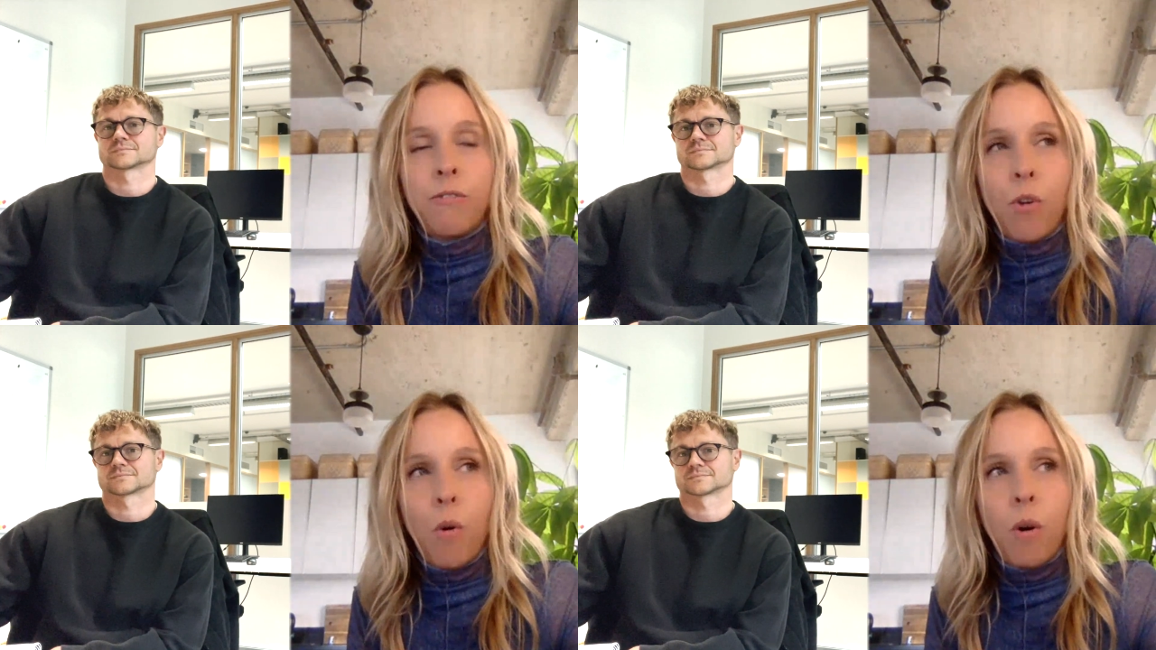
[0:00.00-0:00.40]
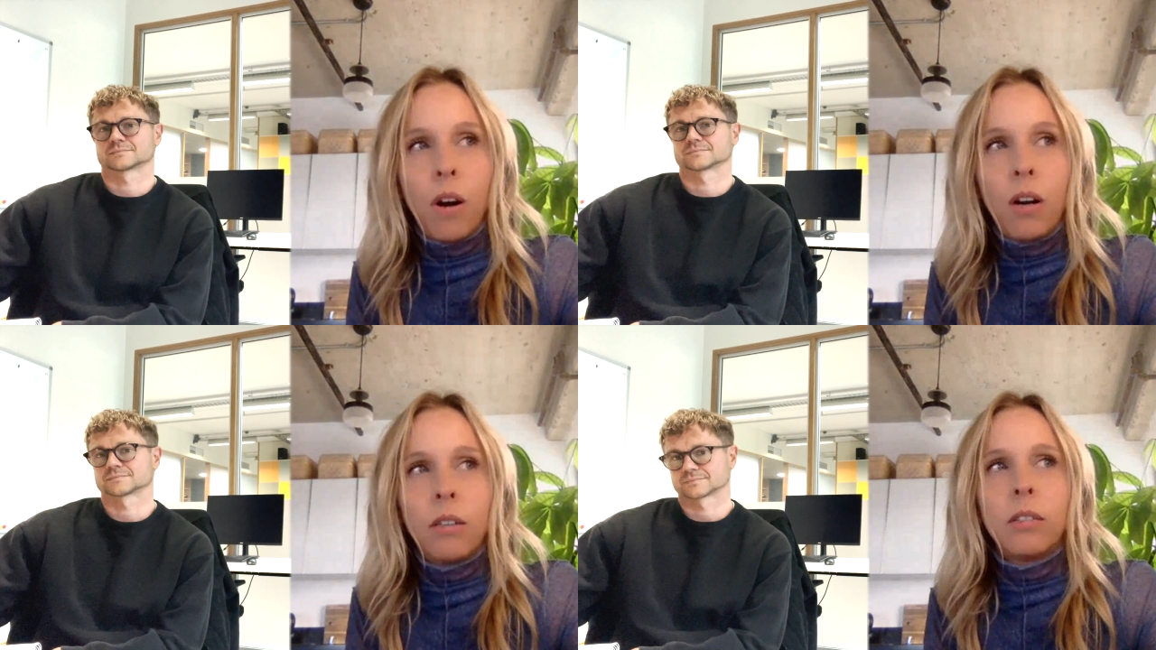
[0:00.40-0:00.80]

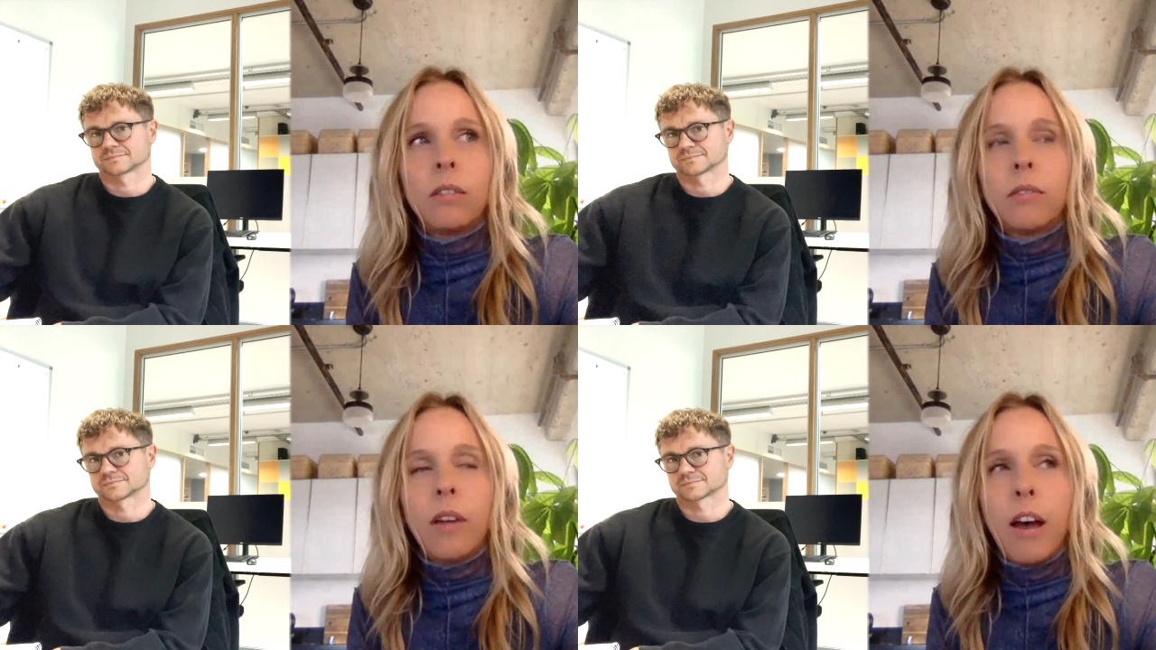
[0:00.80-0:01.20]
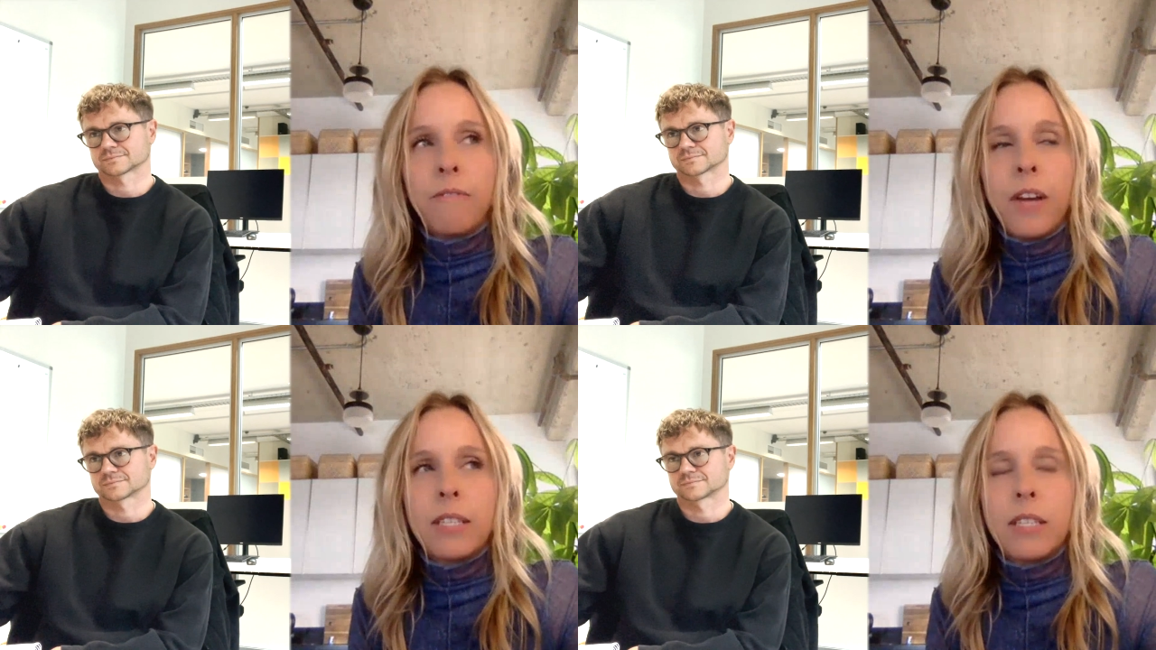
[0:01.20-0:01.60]
Speaker 1: for
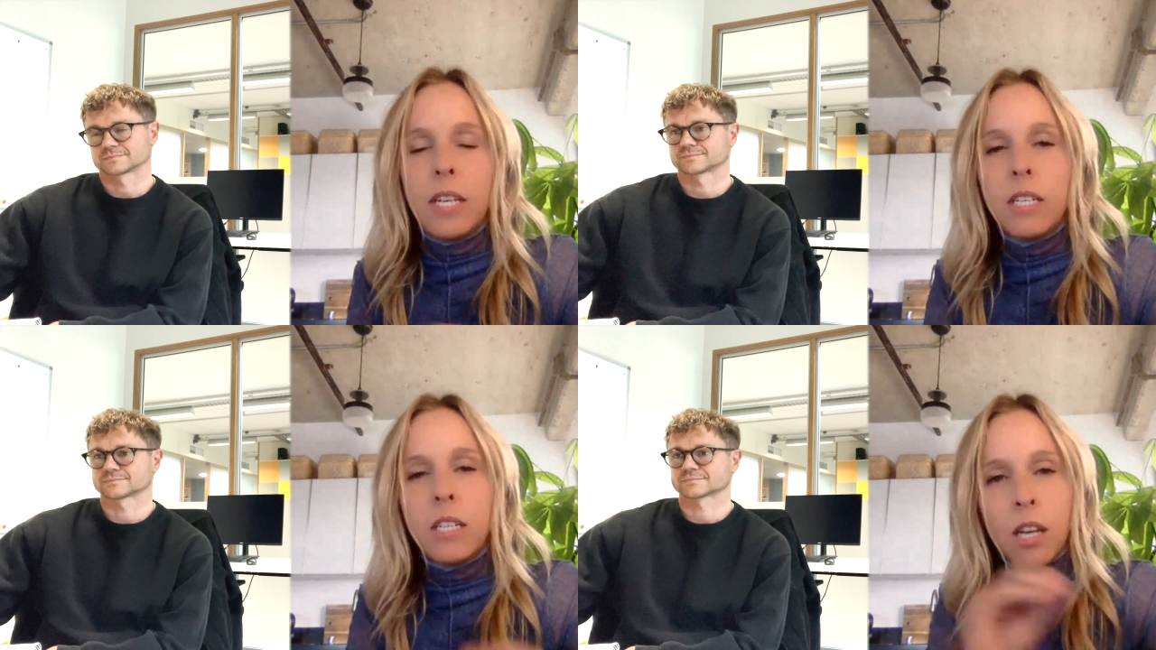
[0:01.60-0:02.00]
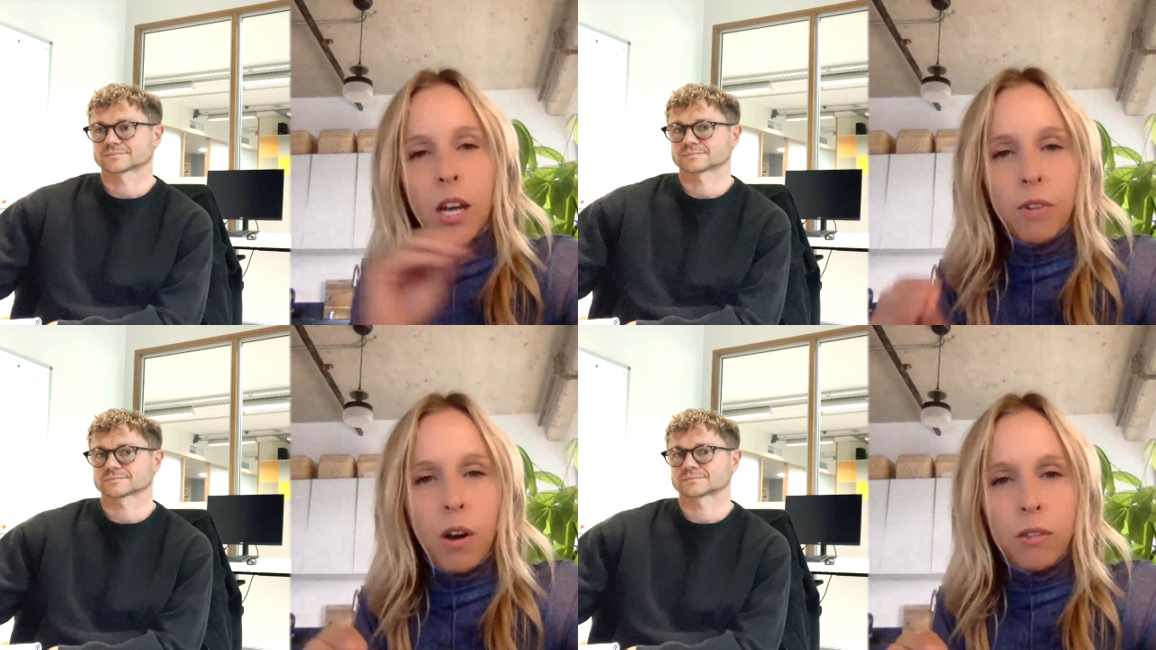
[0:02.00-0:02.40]
FSC to
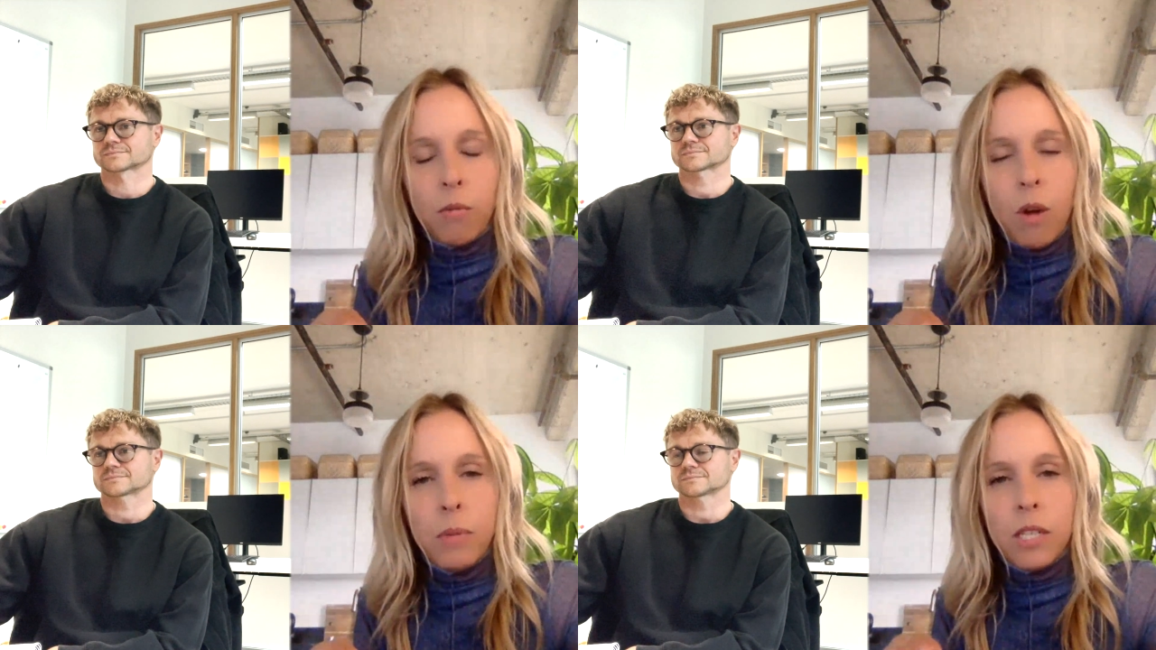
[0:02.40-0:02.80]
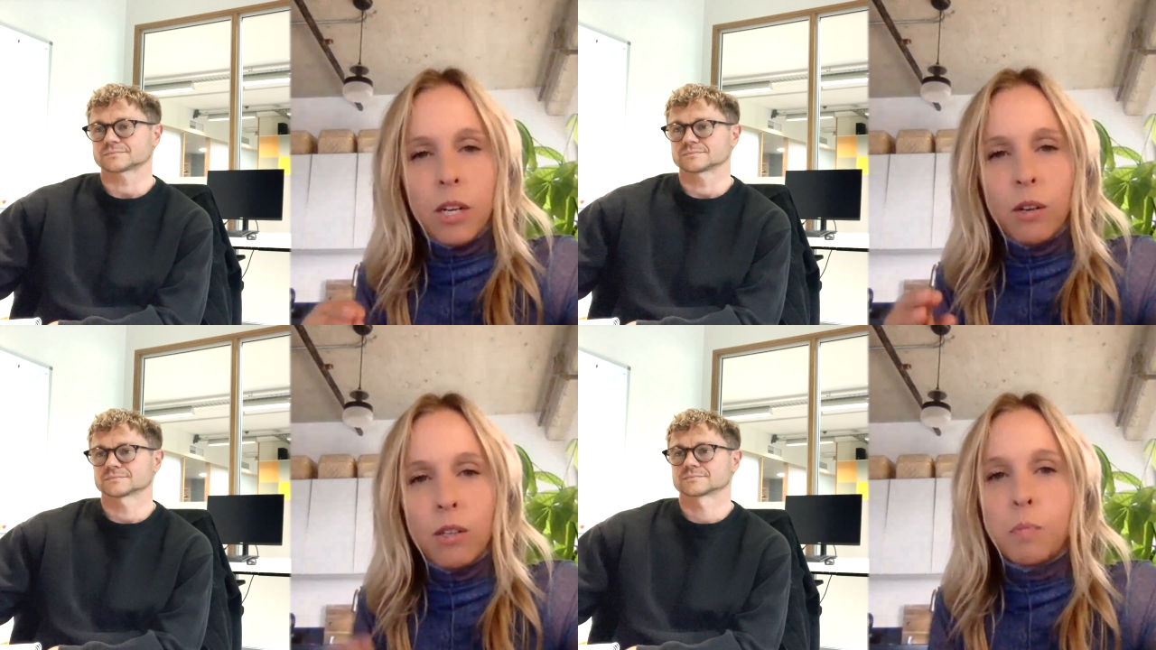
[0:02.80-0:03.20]
cover all the raw
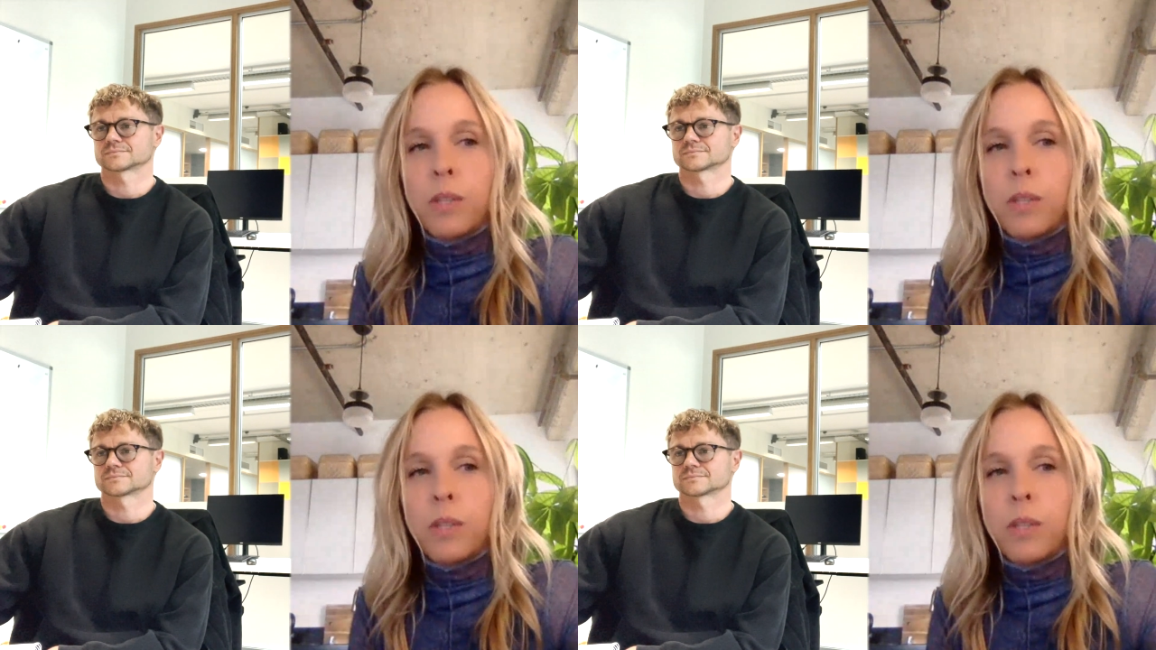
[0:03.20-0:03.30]
materials,